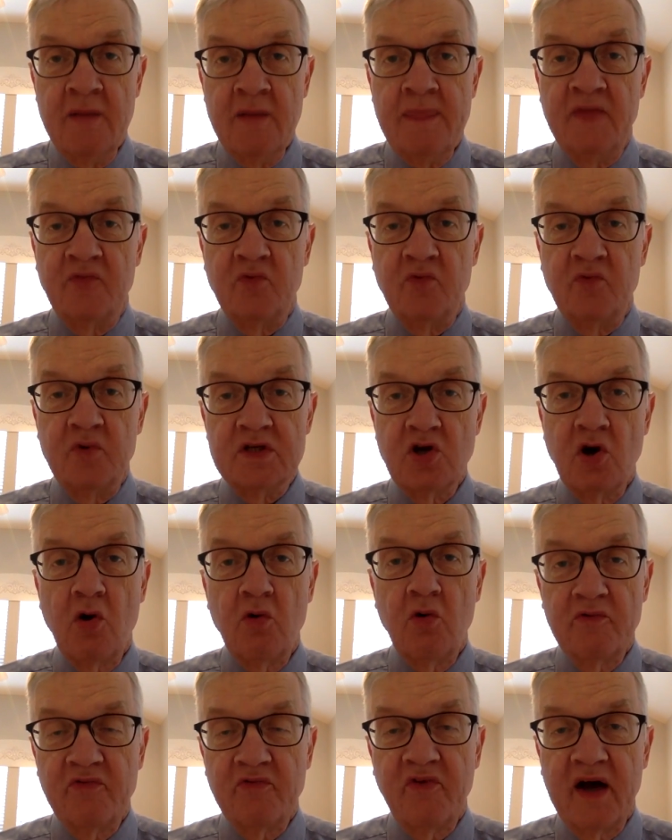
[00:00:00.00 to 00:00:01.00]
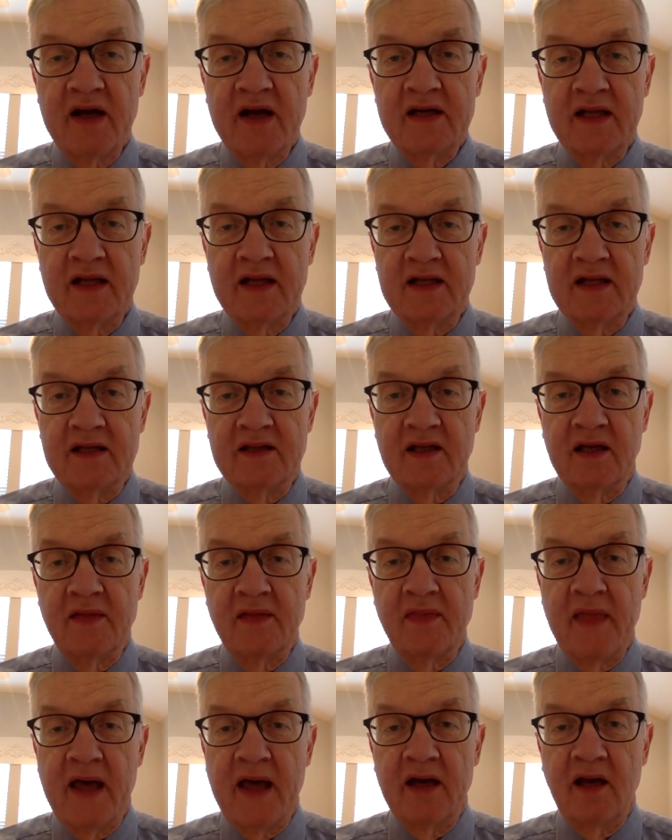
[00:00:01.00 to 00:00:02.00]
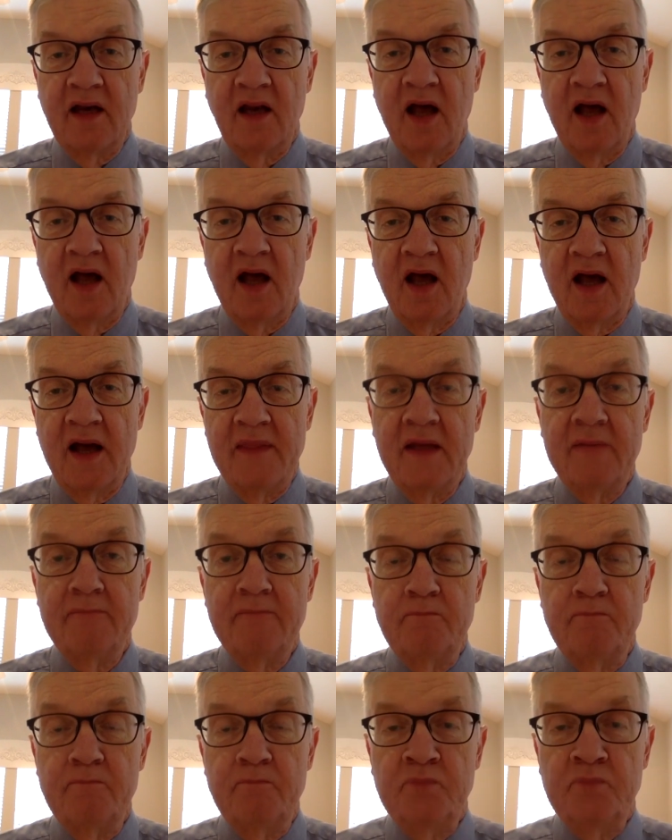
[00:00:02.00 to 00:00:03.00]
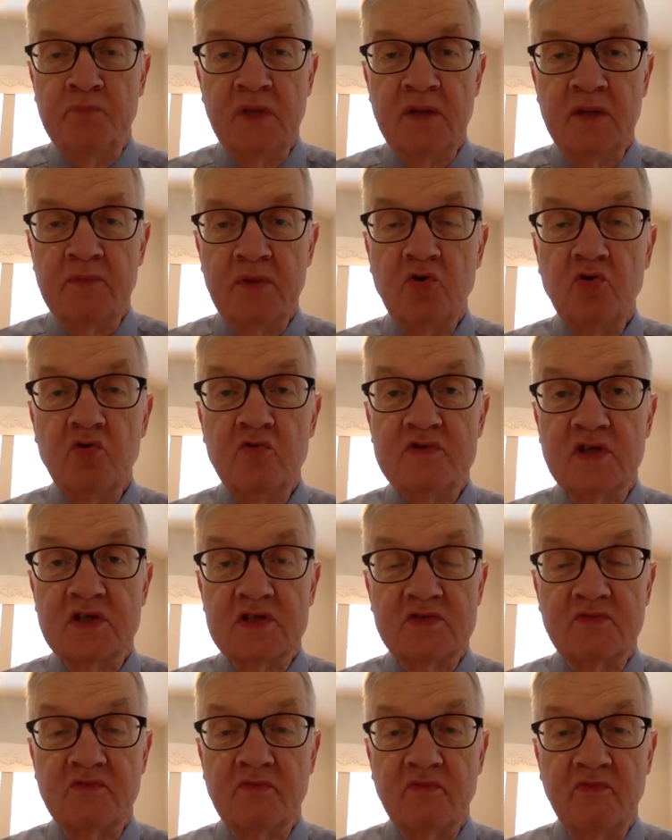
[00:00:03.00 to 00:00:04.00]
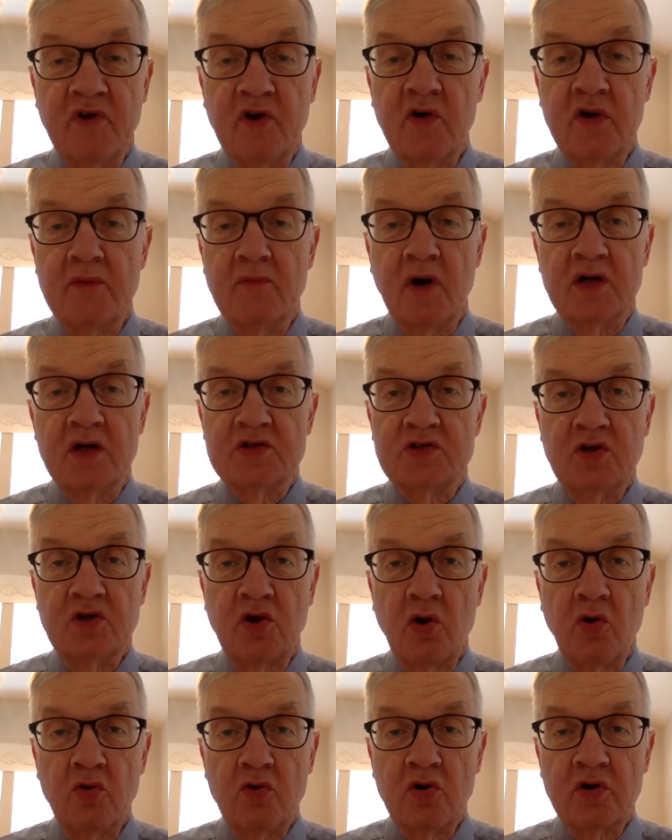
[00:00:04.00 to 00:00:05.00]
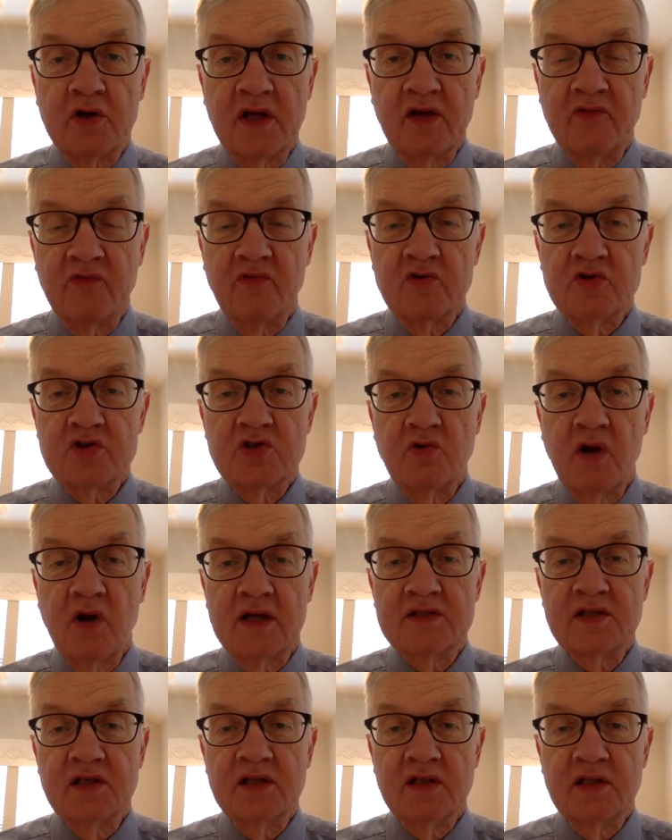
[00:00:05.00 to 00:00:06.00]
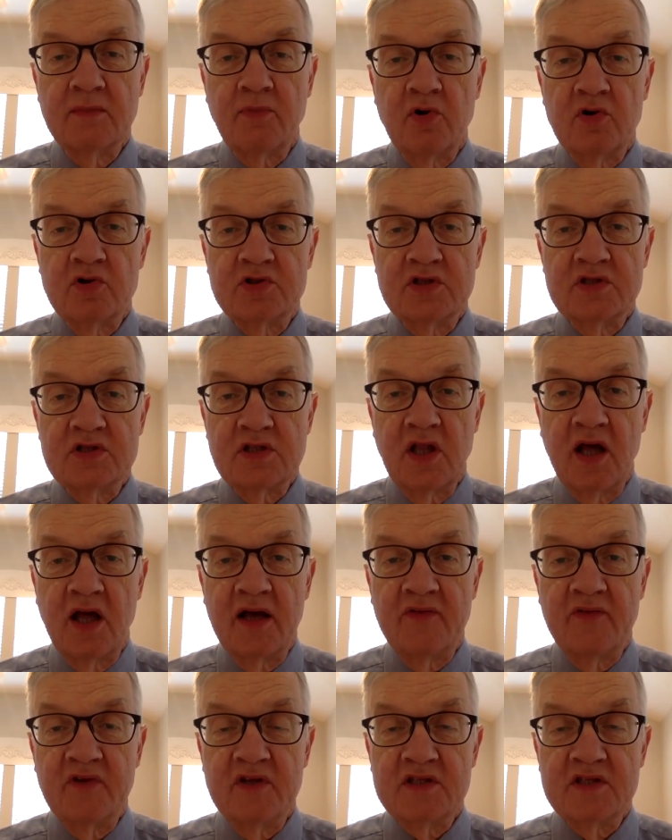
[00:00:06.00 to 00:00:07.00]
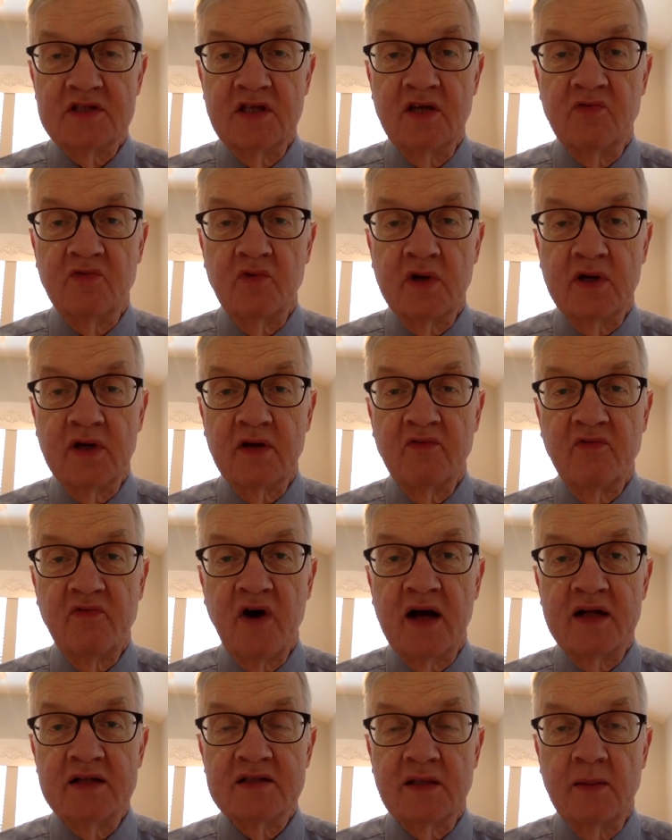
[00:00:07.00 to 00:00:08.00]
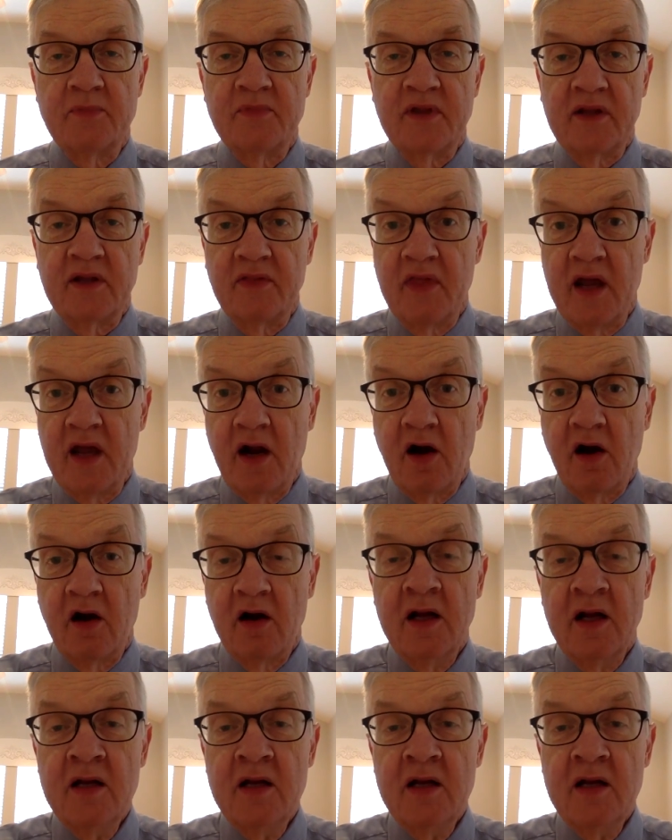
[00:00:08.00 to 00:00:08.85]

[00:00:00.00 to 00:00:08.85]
if we don't find anything in that line, then it behooves us very much to go looking for stress in the person's life and see if we can find something there.